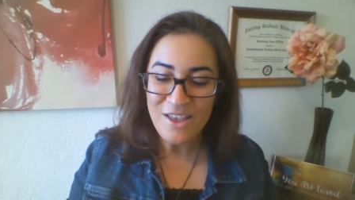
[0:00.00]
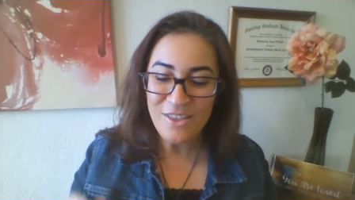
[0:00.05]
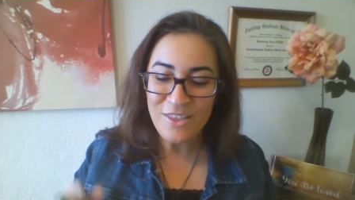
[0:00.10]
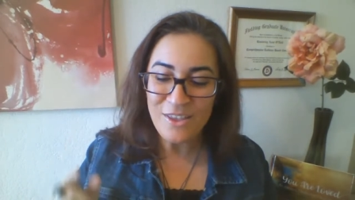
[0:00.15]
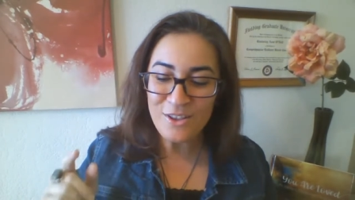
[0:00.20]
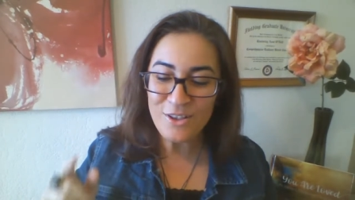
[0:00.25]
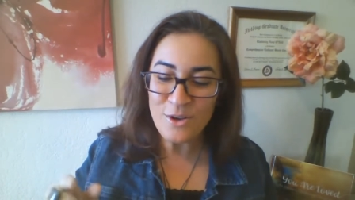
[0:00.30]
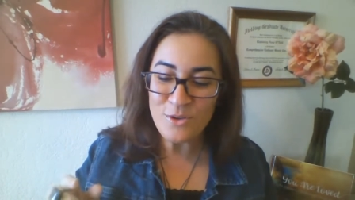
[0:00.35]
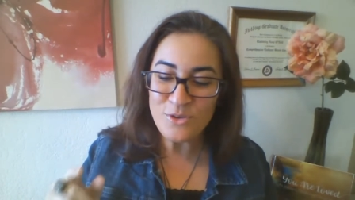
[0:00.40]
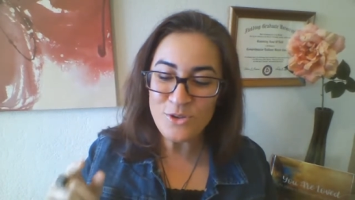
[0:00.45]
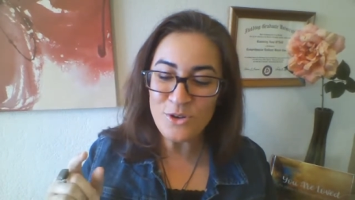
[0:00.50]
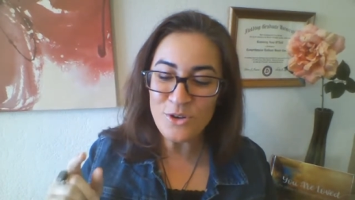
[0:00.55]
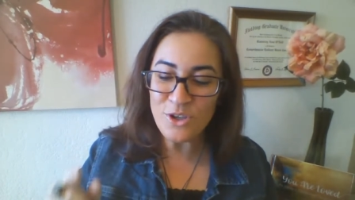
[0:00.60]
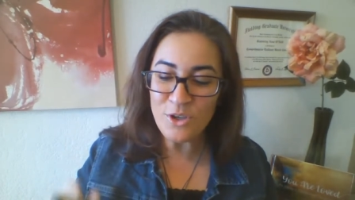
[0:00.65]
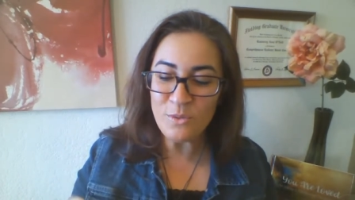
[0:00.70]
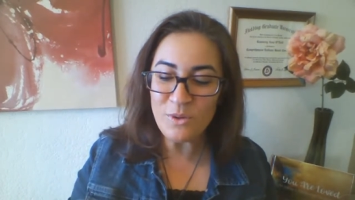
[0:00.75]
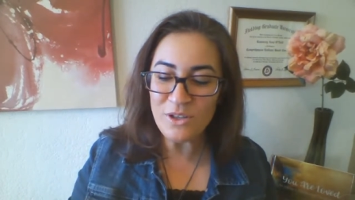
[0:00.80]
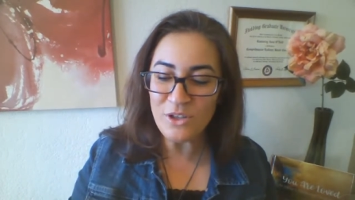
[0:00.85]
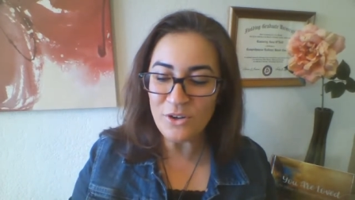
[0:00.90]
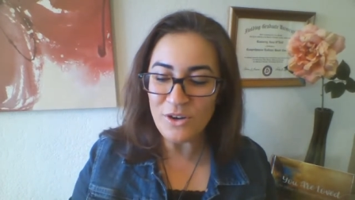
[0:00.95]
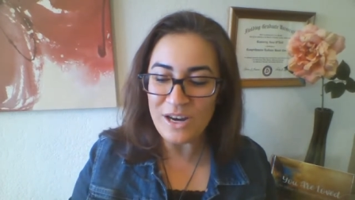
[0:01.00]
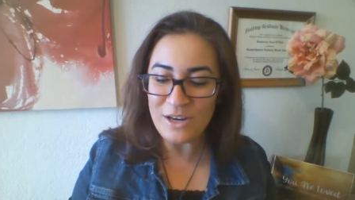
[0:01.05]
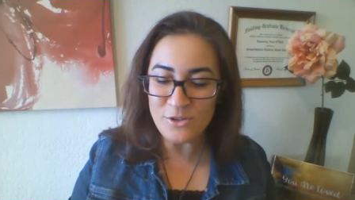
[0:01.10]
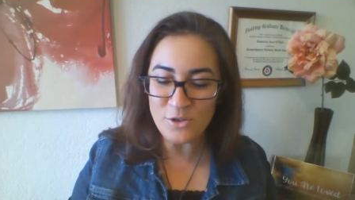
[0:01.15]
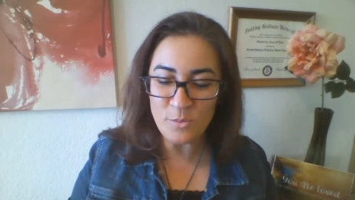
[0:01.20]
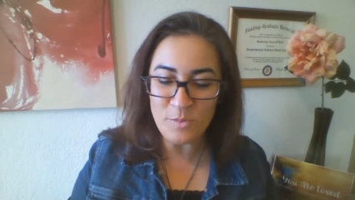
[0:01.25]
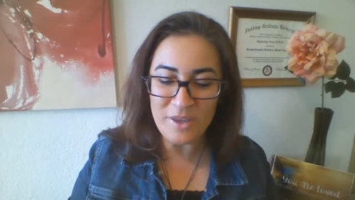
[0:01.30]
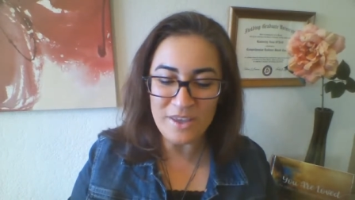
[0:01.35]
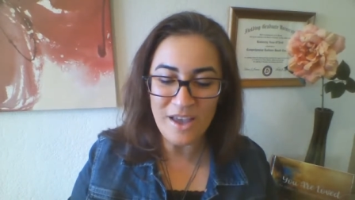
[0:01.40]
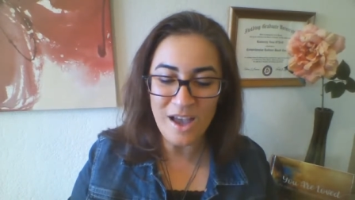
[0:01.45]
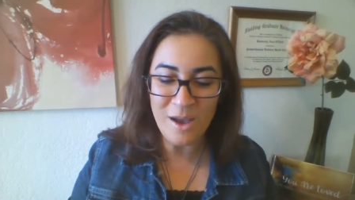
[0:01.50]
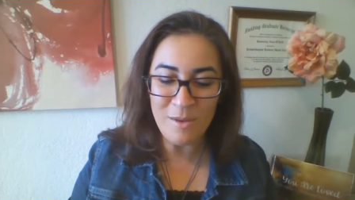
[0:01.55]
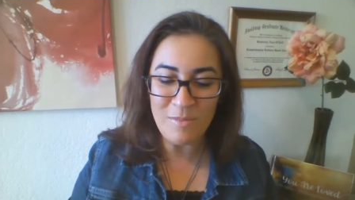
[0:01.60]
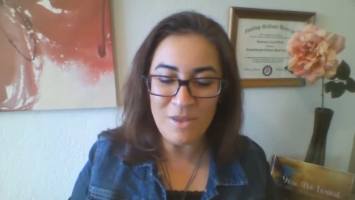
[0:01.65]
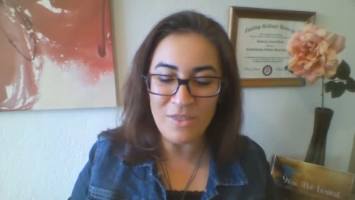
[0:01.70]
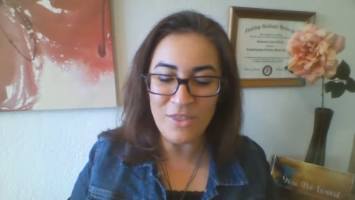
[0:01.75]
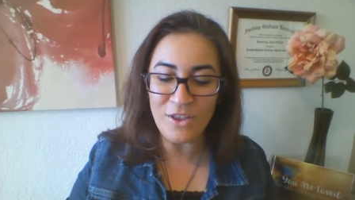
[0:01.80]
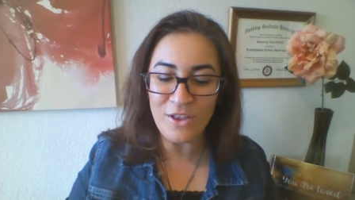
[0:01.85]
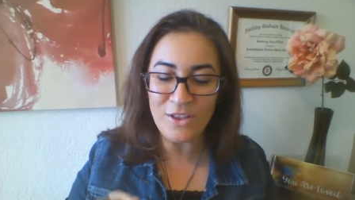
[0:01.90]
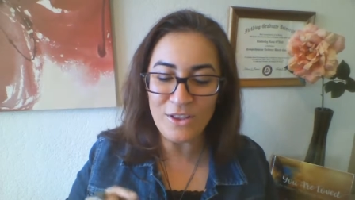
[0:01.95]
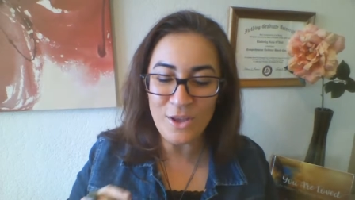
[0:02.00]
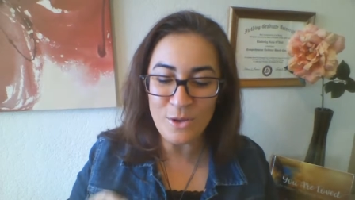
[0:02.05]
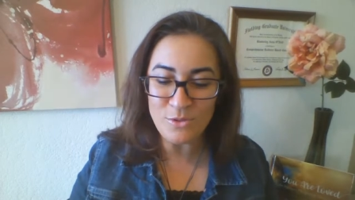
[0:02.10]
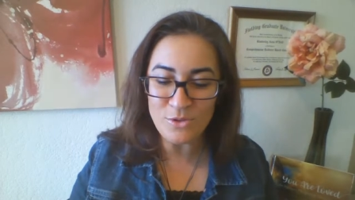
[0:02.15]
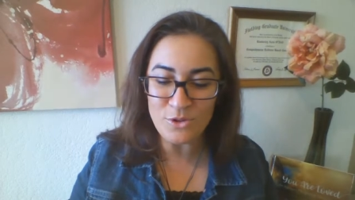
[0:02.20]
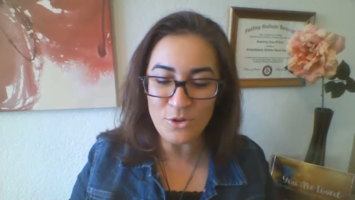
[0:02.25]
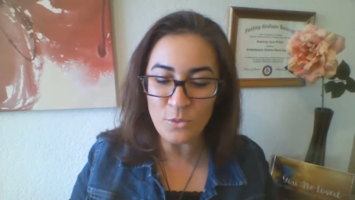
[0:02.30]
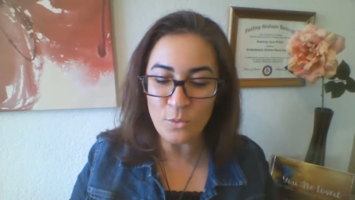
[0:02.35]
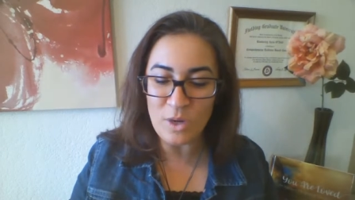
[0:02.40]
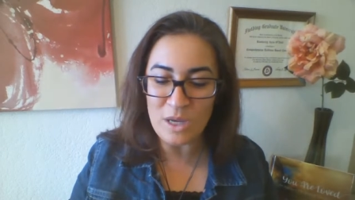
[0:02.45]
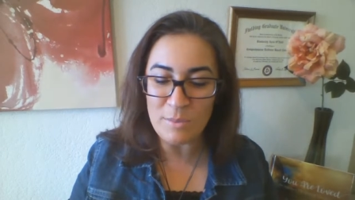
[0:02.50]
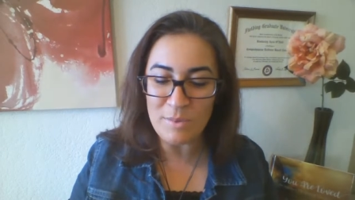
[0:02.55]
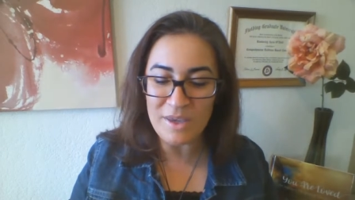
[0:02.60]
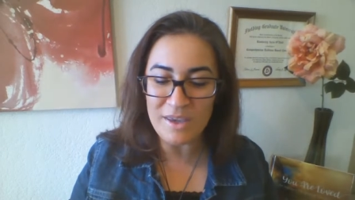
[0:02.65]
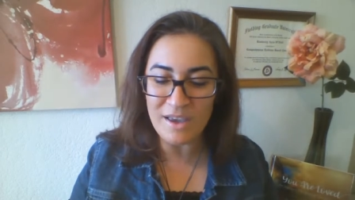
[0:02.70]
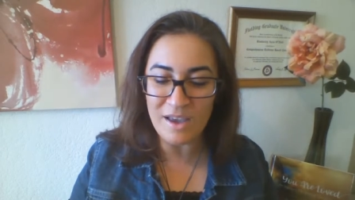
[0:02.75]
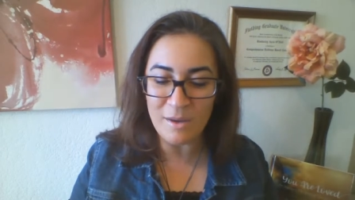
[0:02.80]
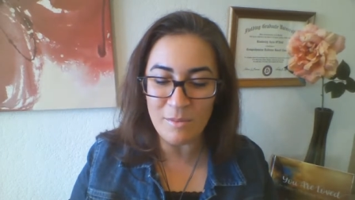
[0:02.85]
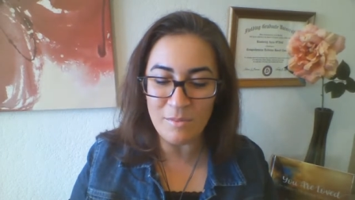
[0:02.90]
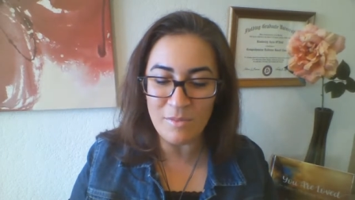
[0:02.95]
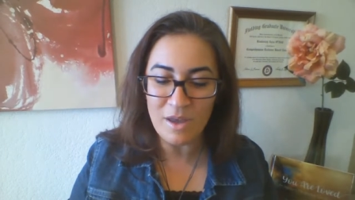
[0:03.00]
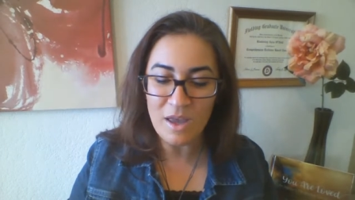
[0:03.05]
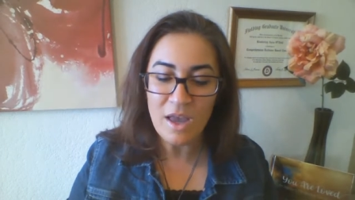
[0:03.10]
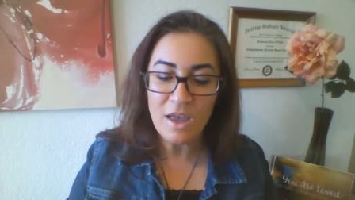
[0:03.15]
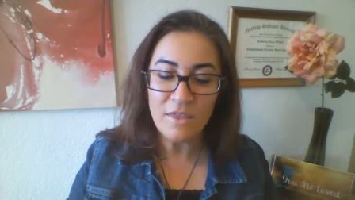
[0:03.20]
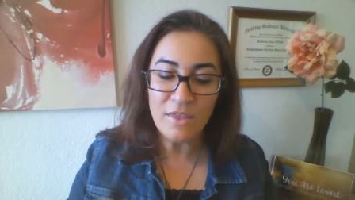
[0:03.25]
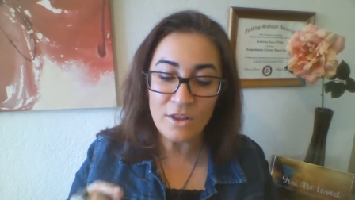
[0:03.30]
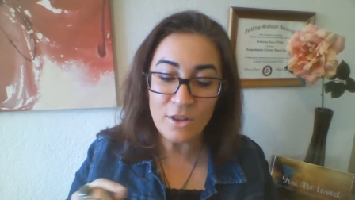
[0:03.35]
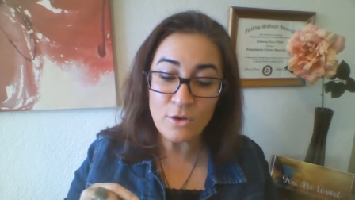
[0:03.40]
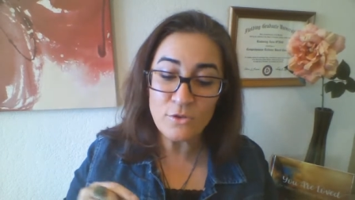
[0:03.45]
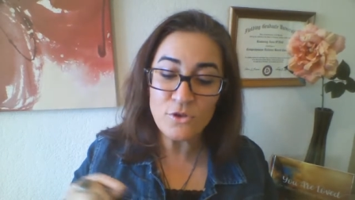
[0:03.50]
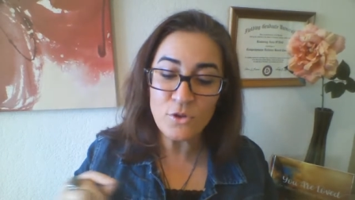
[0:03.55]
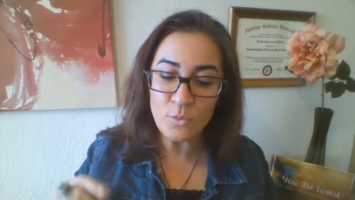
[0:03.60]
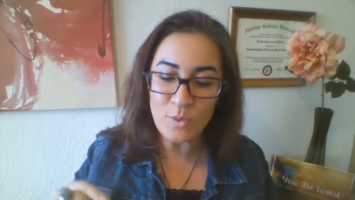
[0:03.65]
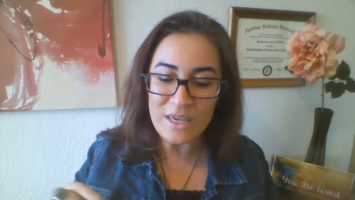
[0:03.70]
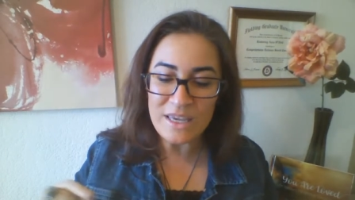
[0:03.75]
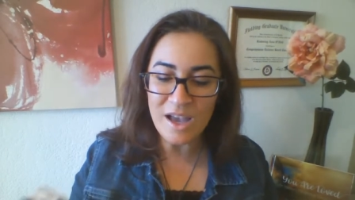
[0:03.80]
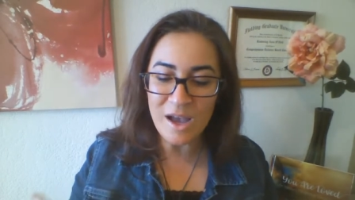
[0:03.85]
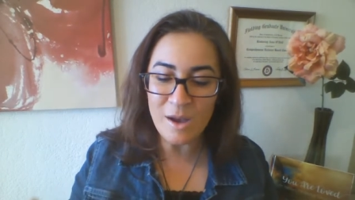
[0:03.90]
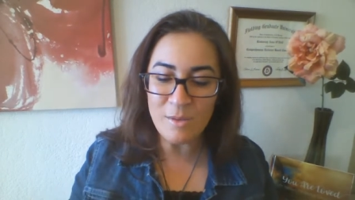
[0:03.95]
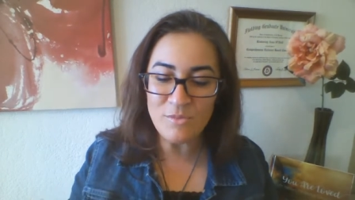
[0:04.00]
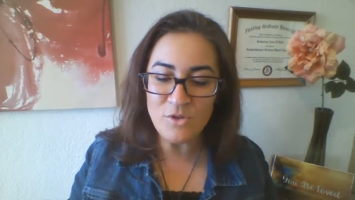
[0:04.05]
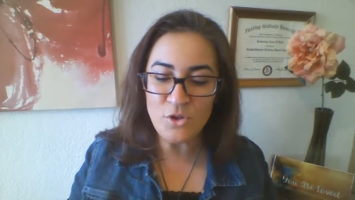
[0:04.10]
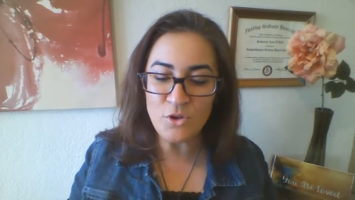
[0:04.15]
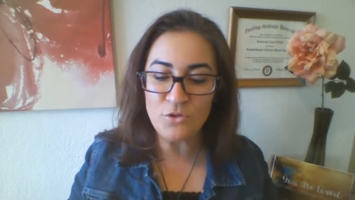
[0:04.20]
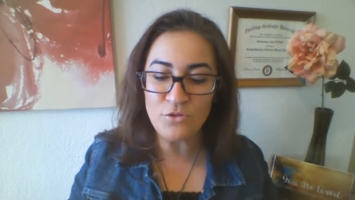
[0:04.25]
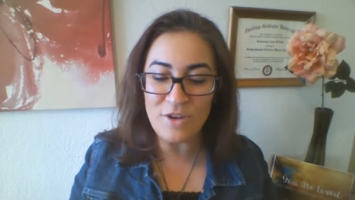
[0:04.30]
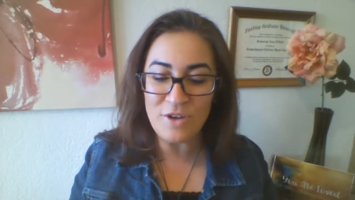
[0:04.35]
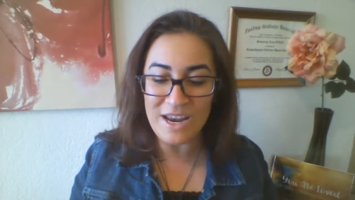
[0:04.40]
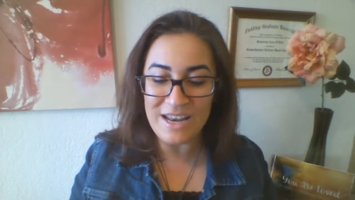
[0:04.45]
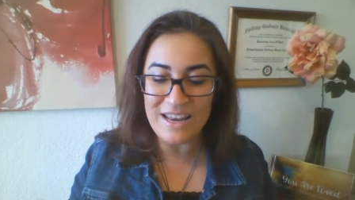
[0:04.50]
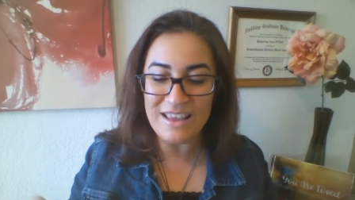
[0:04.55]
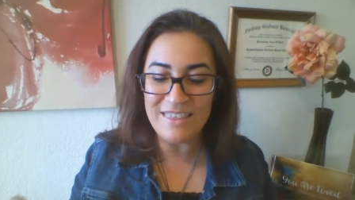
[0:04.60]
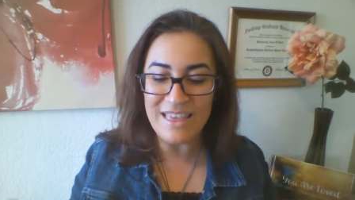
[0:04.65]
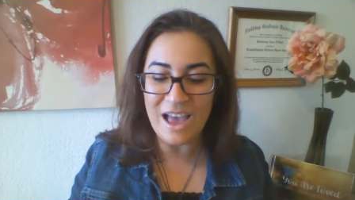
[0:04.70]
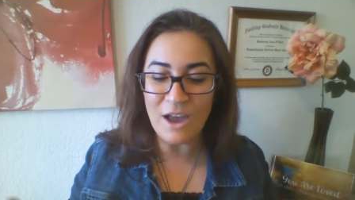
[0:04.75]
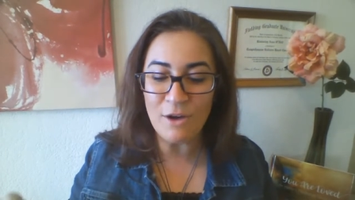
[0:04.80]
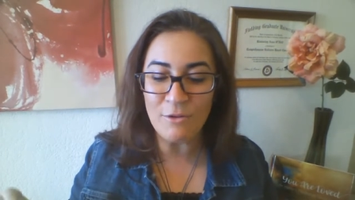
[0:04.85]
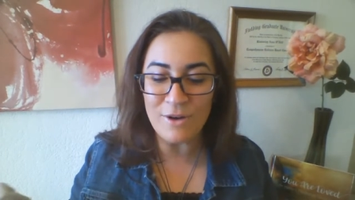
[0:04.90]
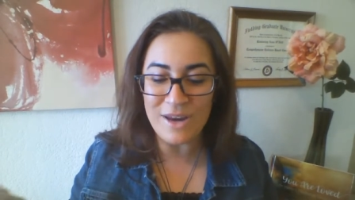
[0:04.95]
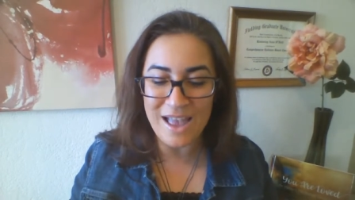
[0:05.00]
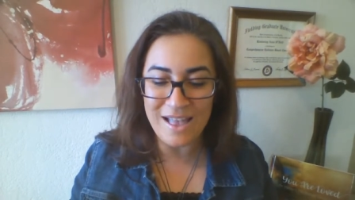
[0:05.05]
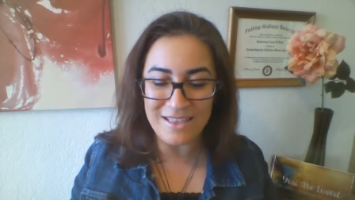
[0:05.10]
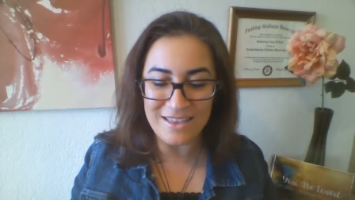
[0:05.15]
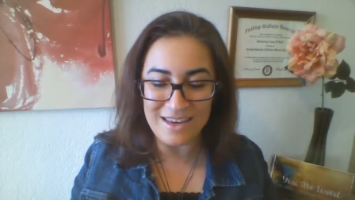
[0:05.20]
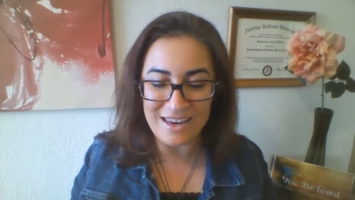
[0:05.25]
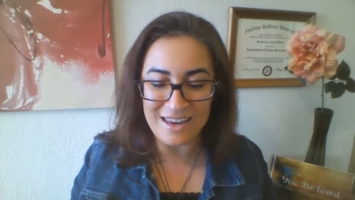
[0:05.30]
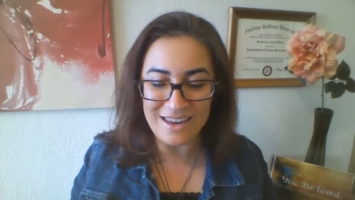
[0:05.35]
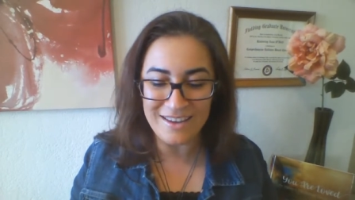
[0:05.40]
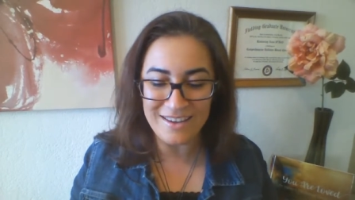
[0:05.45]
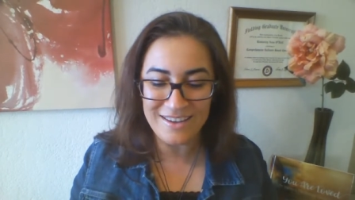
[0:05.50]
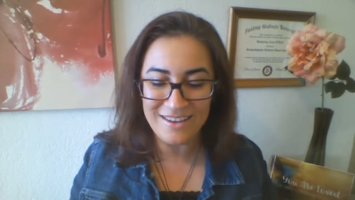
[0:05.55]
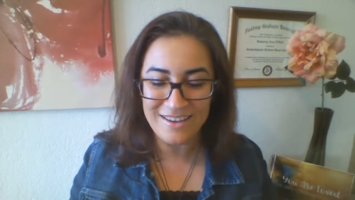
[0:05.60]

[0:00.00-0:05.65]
The closer you and your angel become, the closer we become, the closer we come to creating that reality.